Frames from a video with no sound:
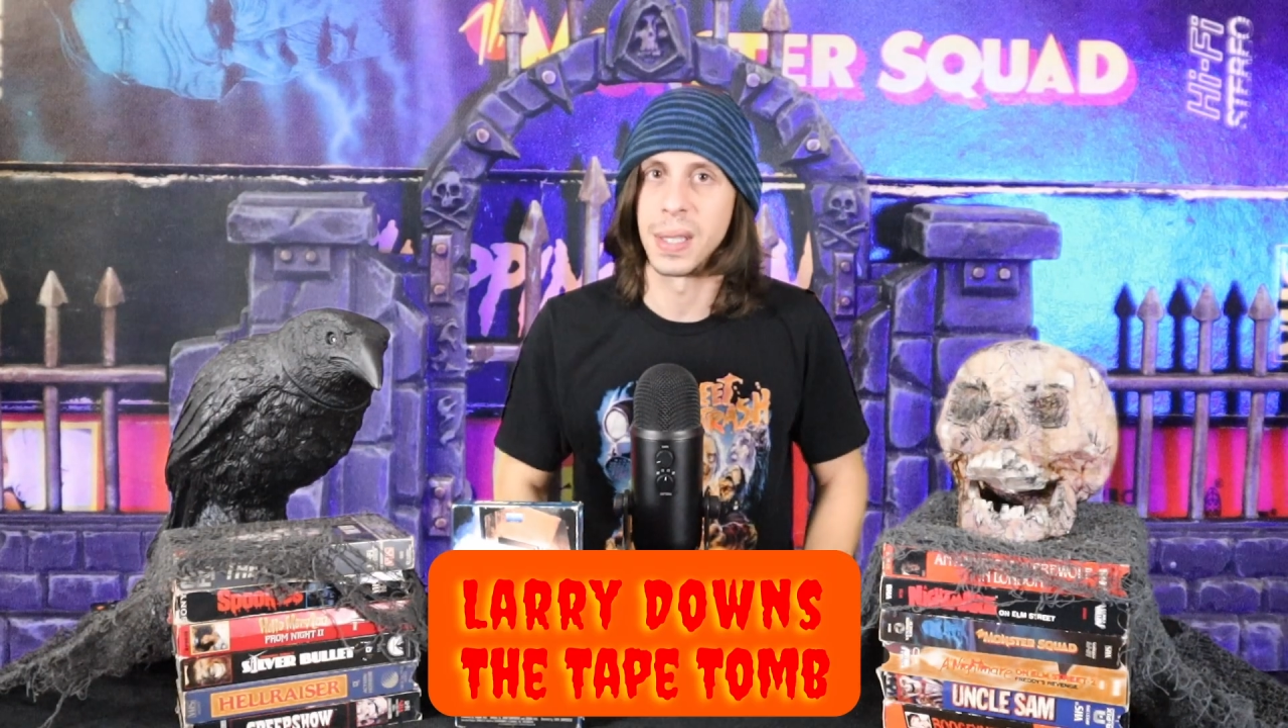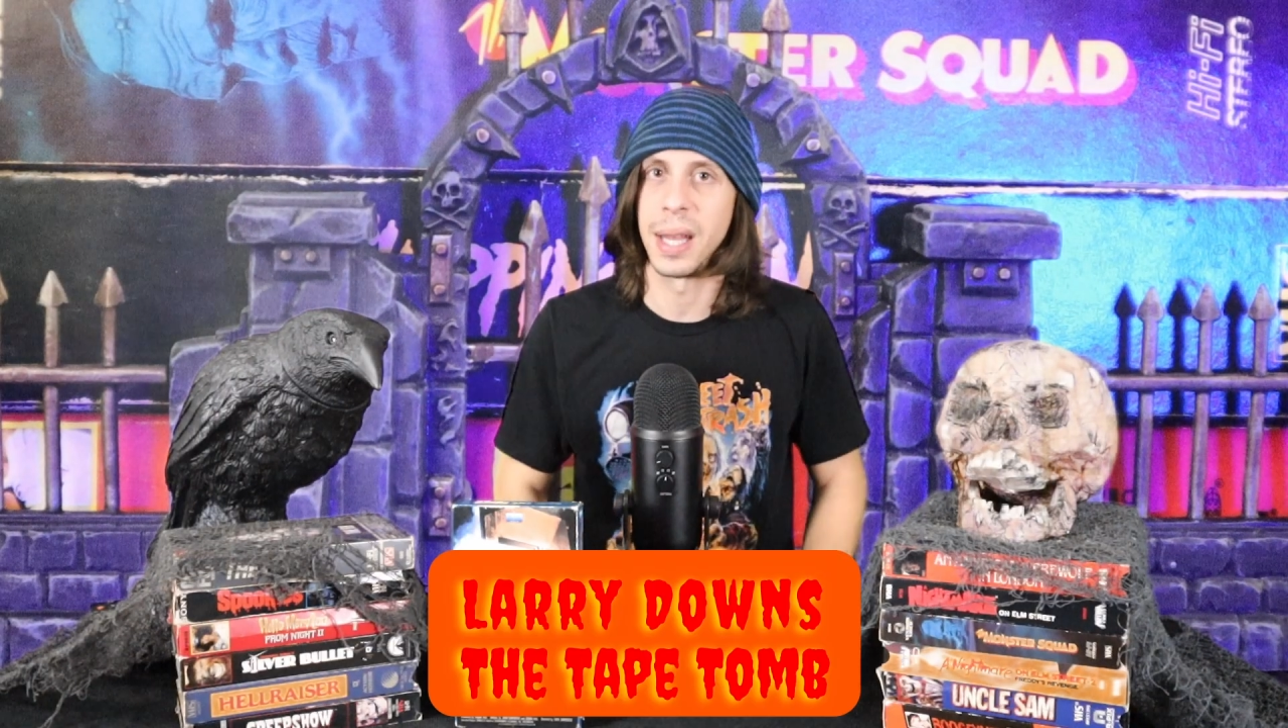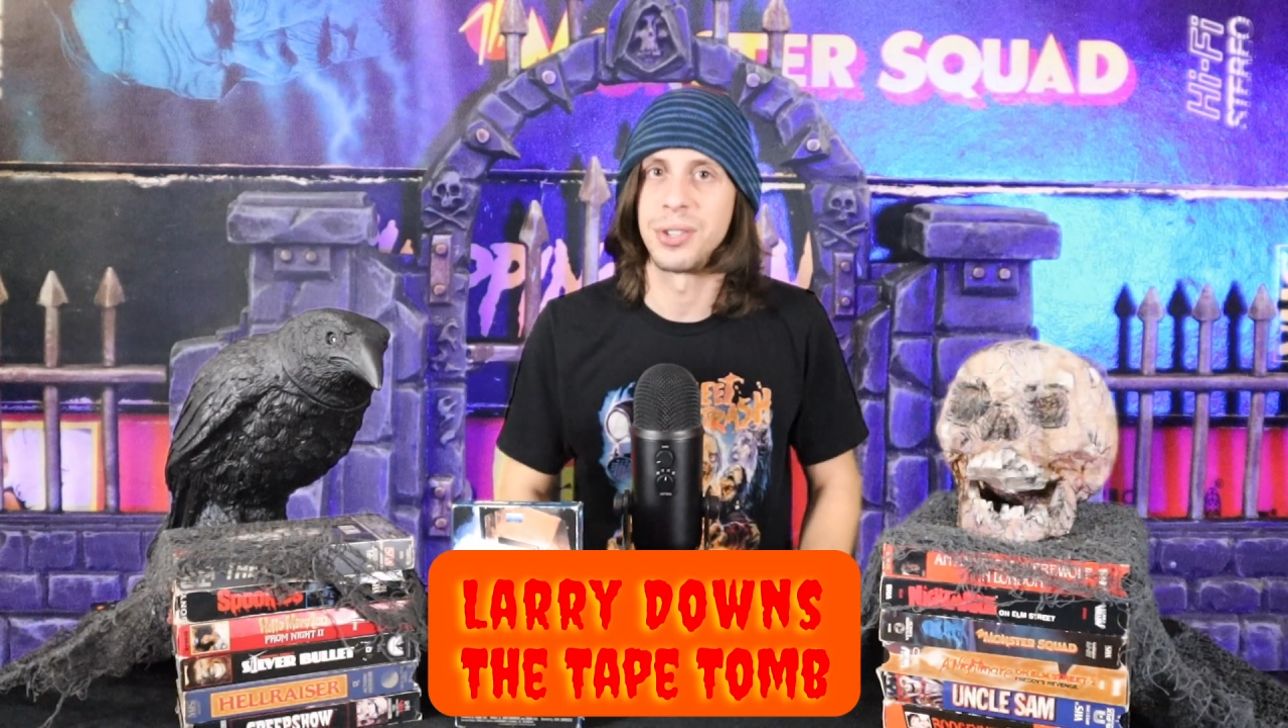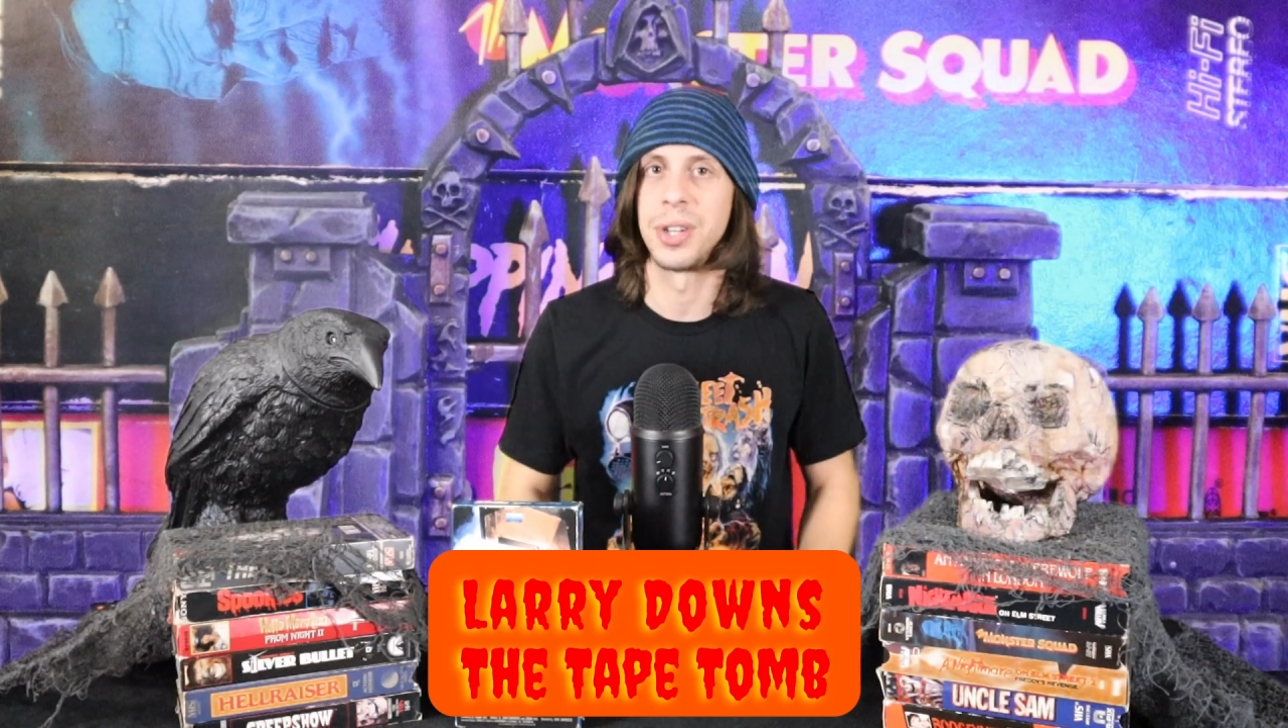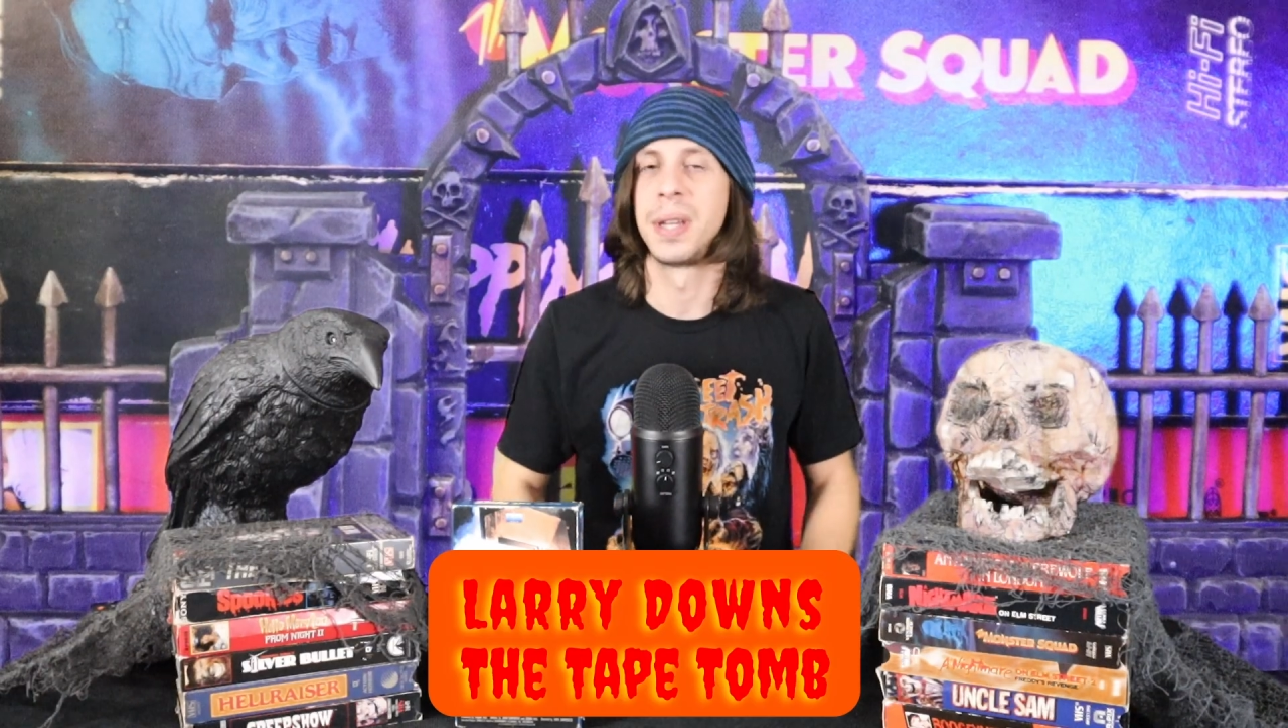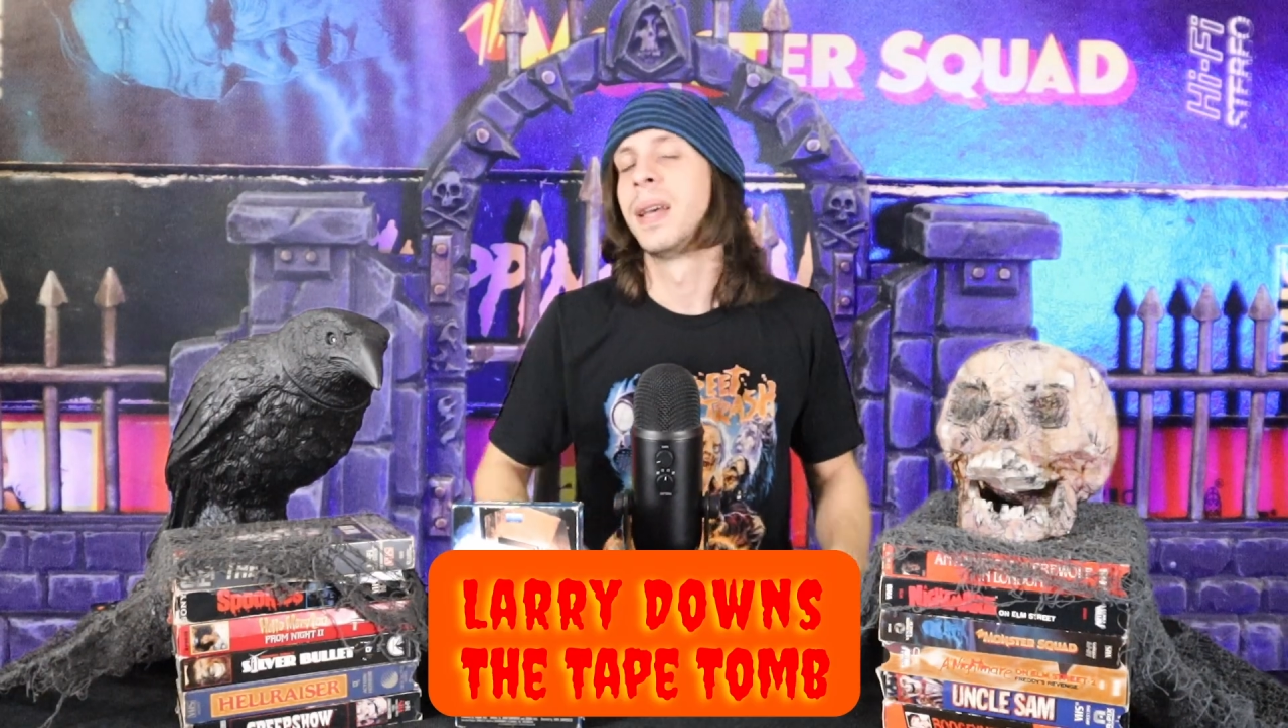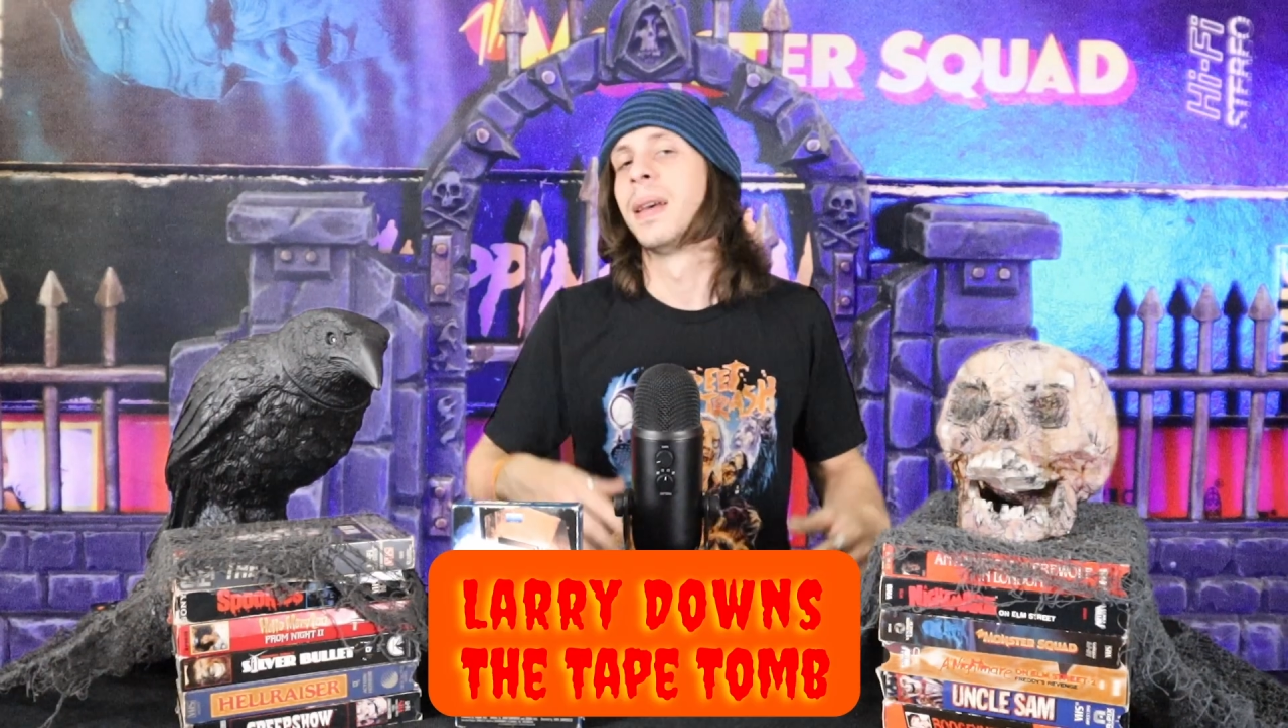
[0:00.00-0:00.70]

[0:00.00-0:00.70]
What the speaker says: collection,